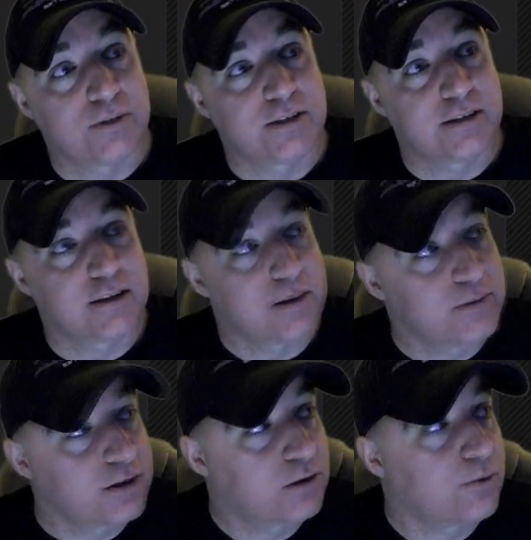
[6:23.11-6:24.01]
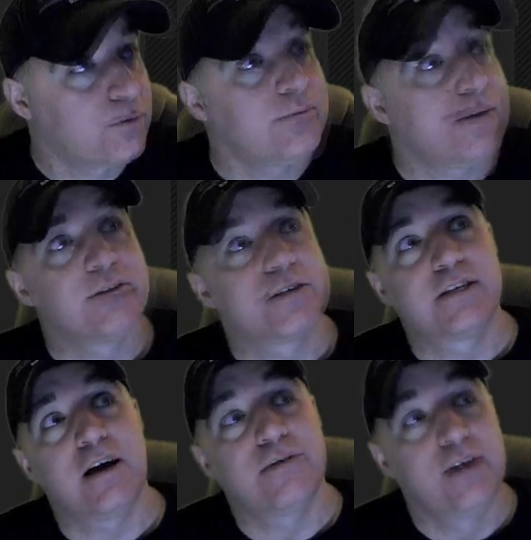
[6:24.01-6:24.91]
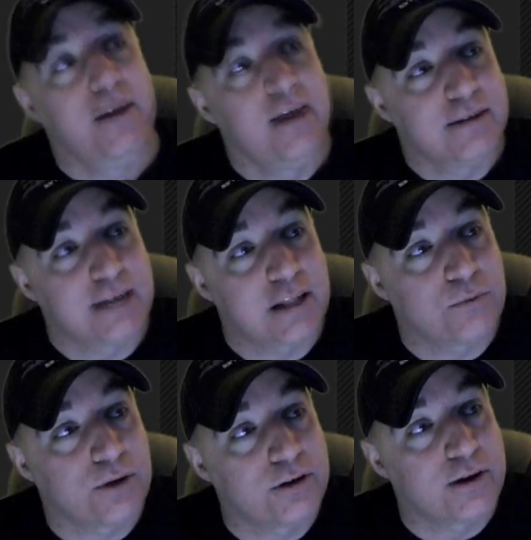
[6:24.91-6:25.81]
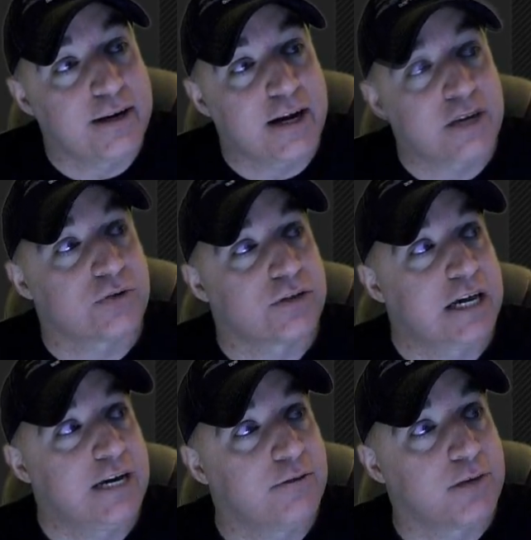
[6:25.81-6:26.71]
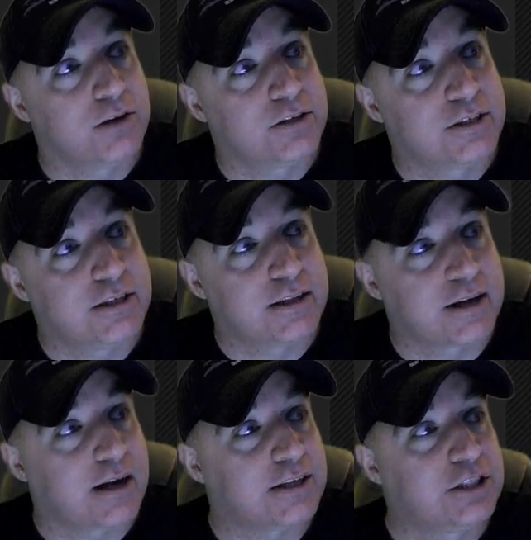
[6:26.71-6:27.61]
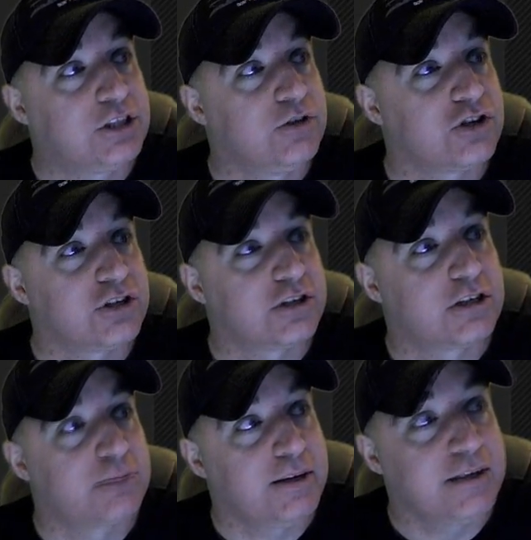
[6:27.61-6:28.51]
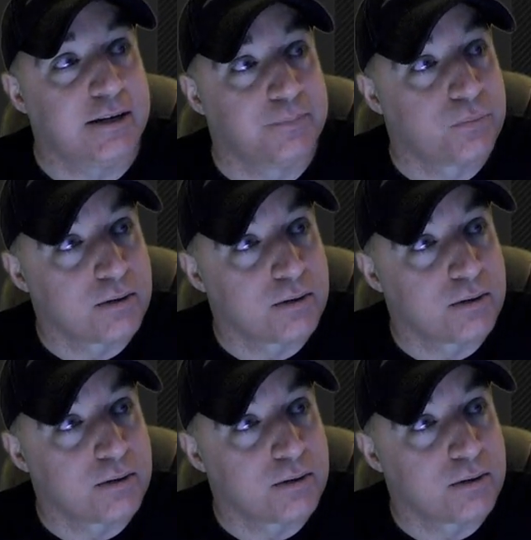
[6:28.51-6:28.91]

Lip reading: What's going to come of the coronavirus stuff now that we're under a national state of emergency and the Constitution is suspended?